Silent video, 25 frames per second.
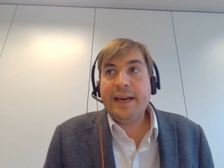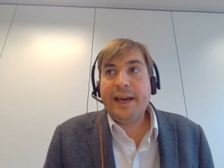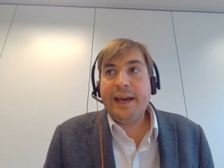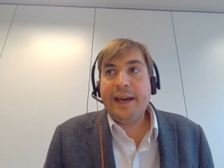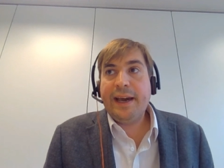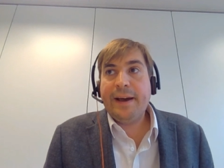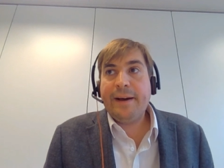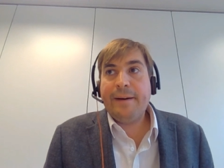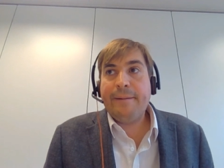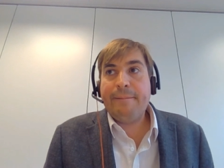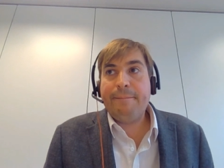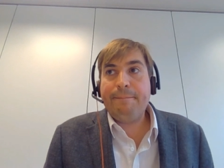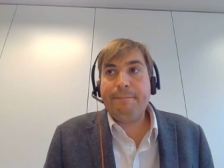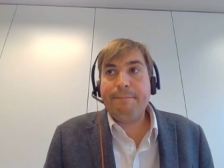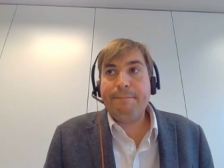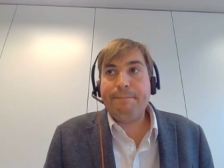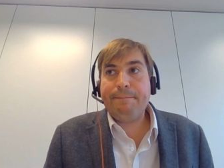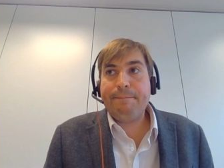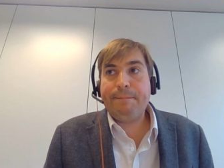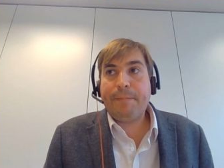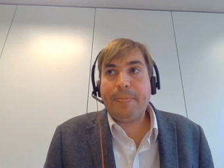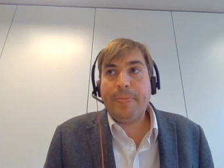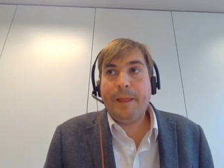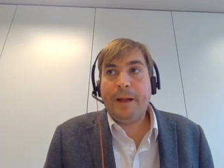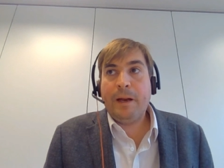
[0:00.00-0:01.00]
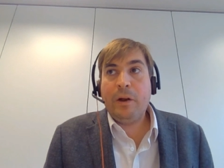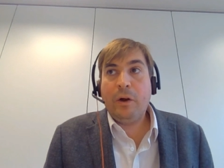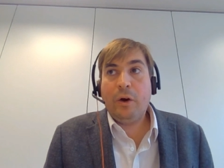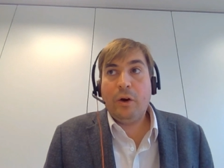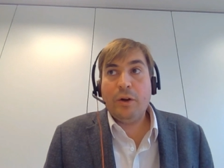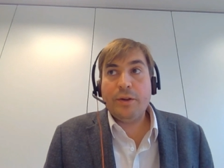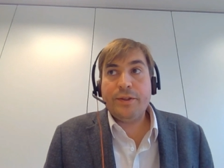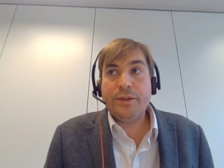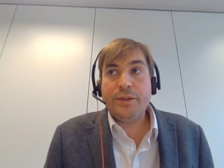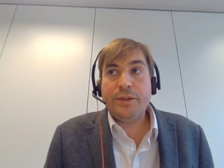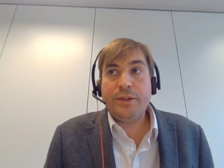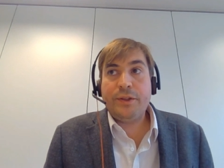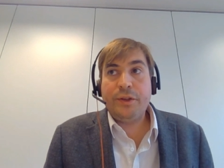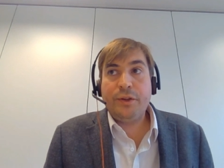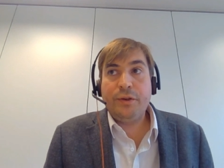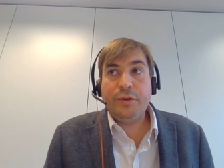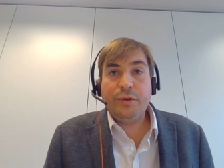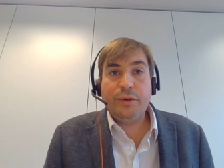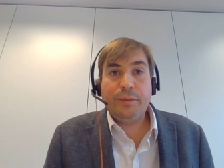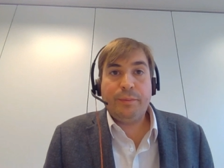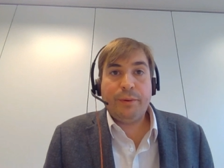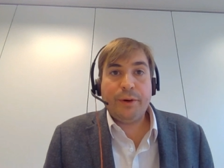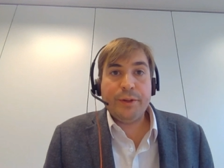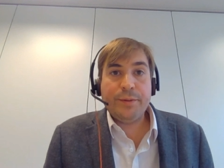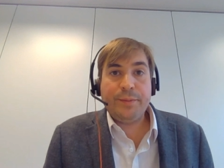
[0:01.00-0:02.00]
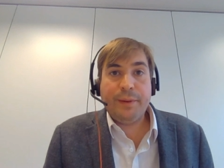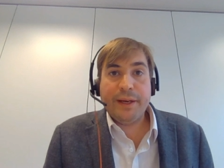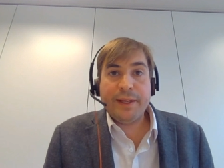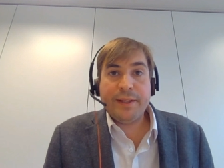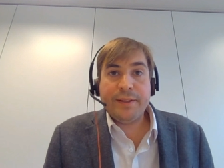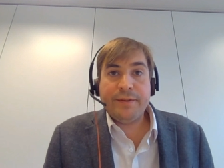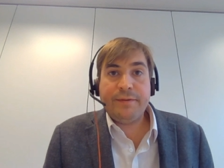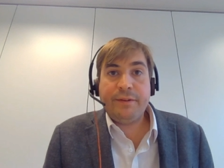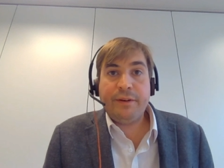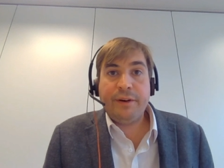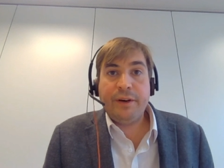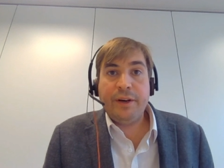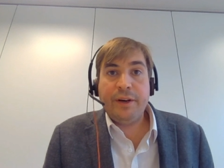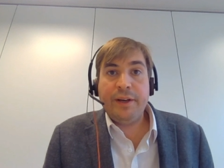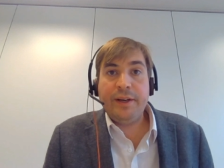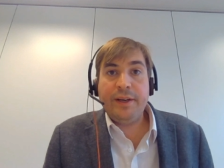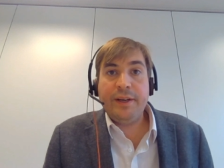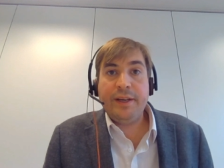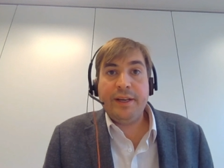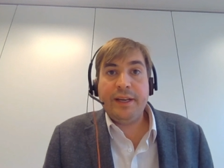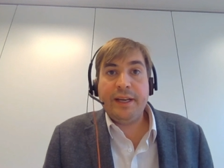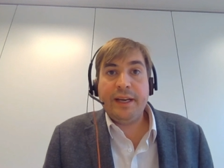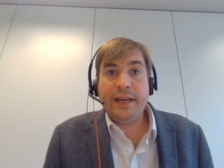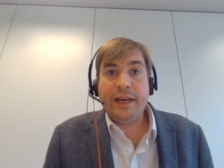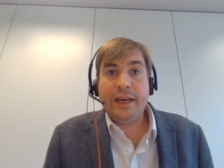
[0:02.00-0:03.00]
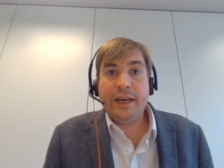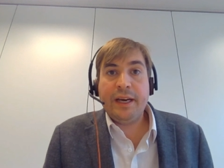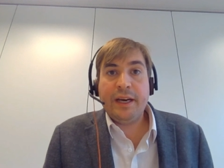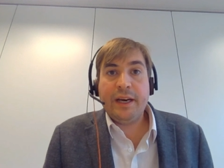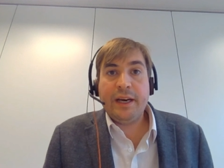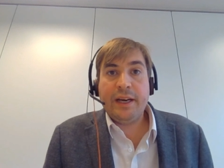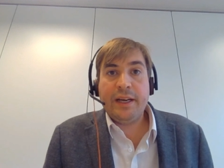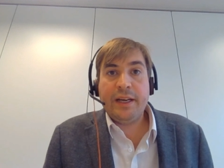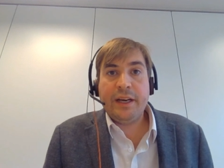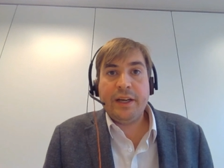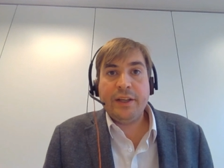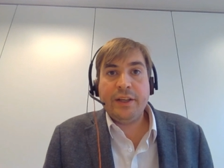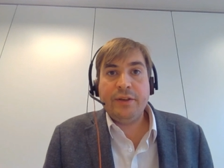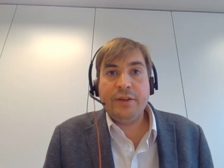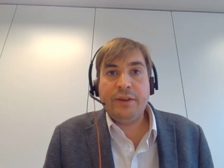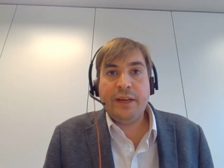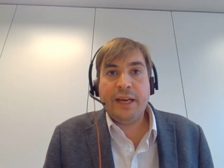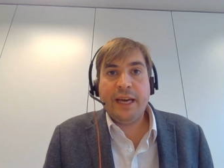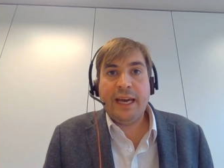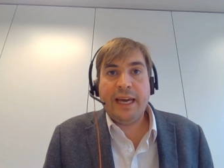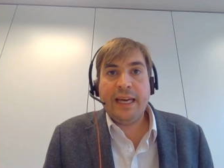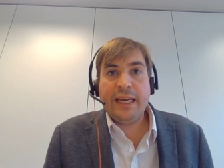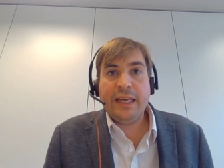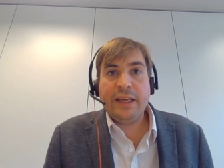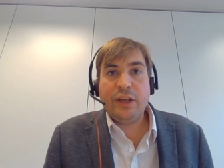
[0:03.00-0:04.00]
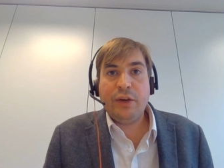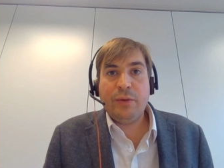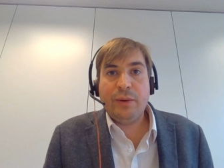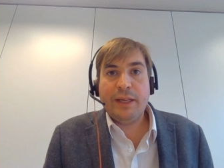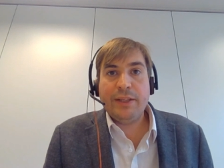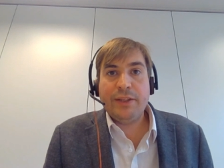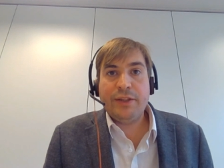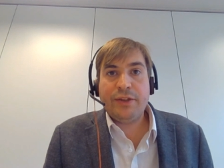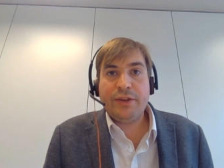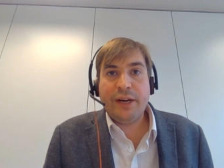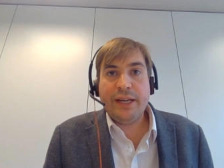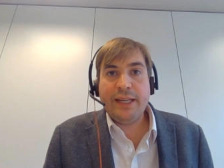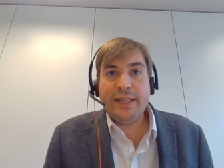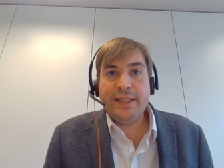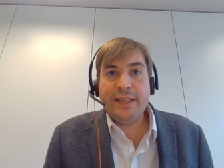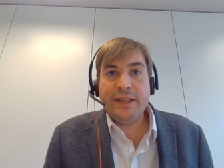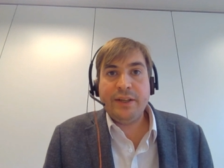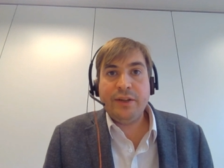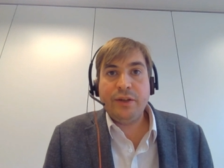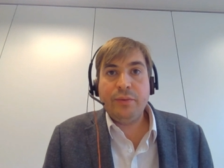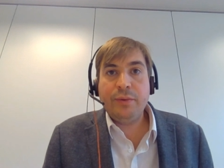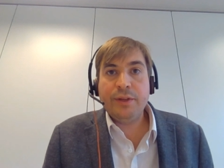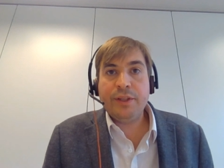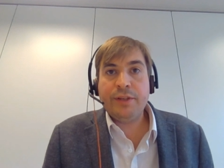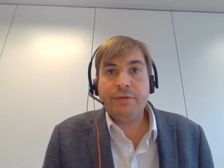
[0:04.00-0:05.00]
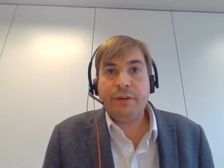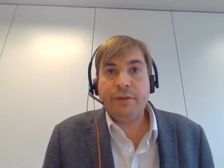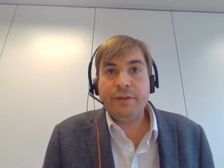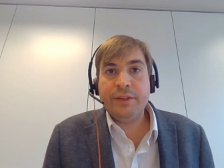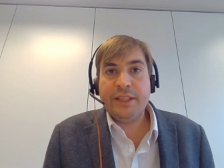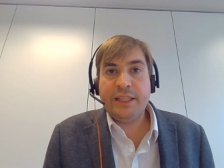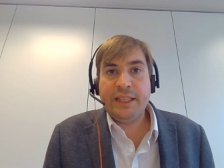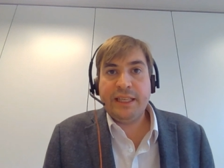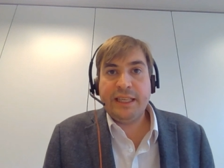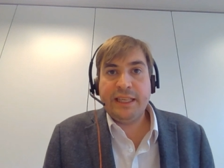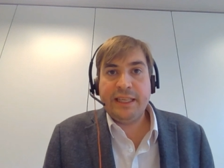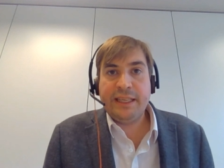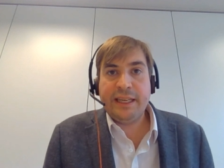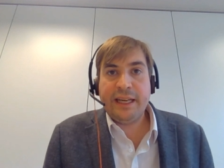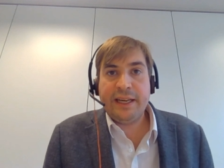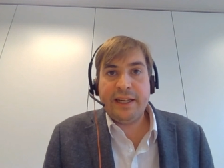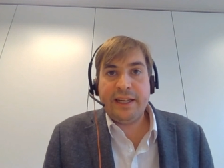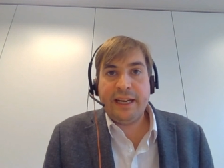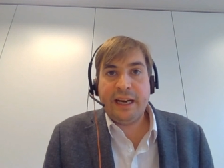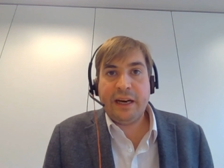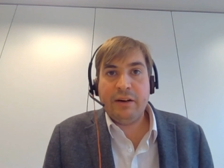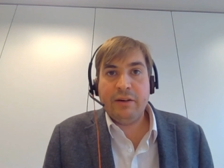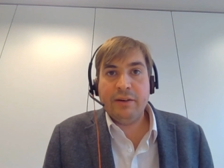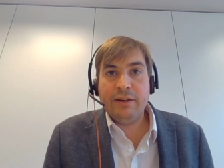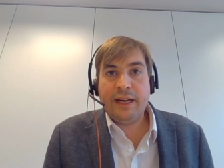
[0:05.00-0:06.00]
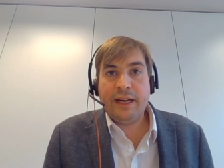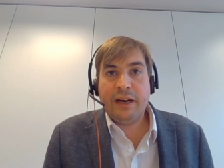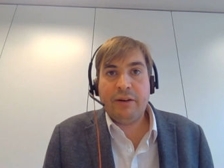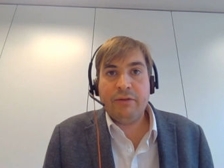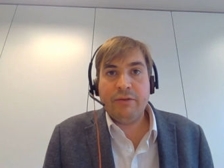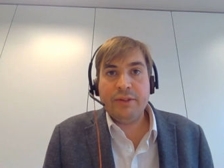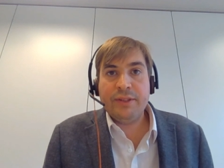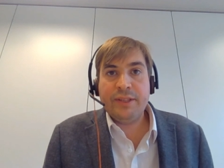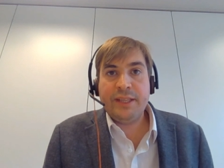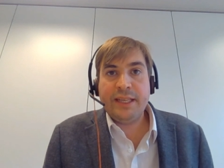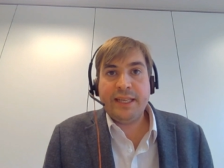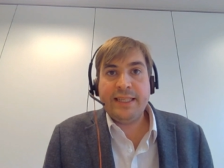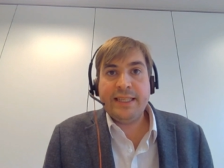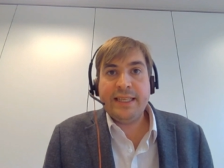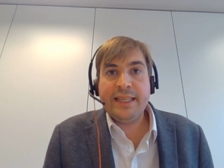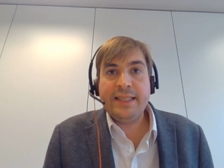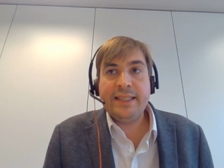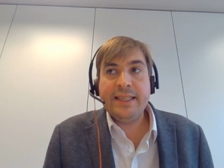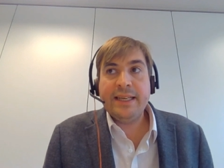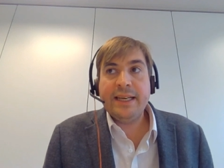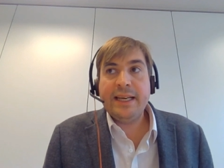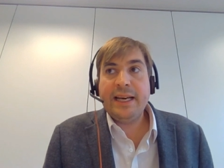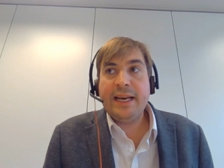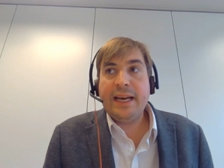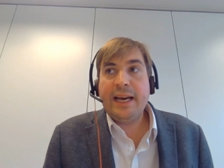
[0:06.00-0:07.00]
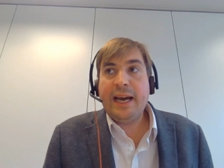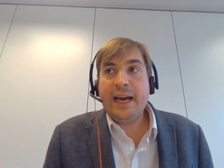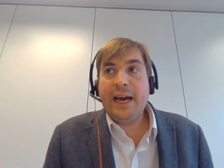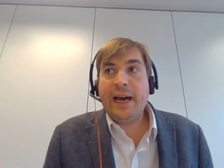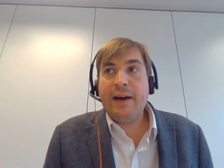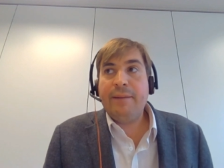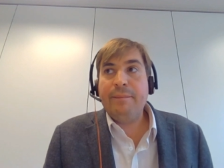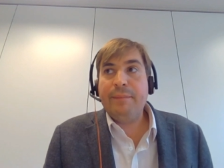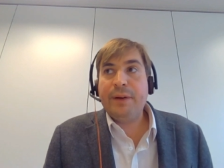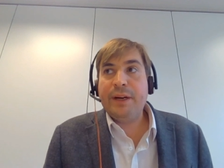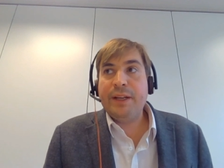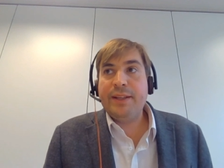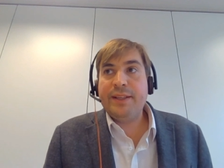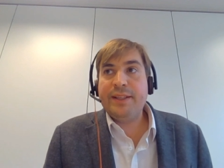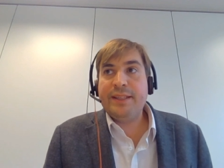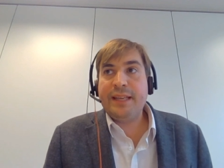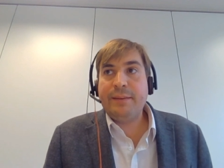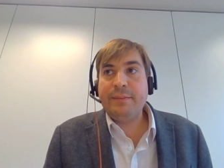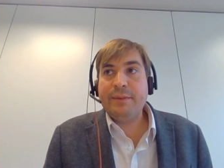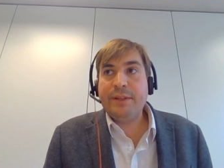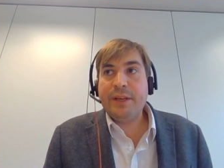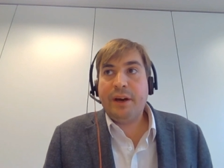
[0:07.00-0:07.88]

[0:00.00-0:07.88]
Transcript: um, a lot to the prospects for an, uh, a UK US trade deal, which have obviously now now receded, um, but at the same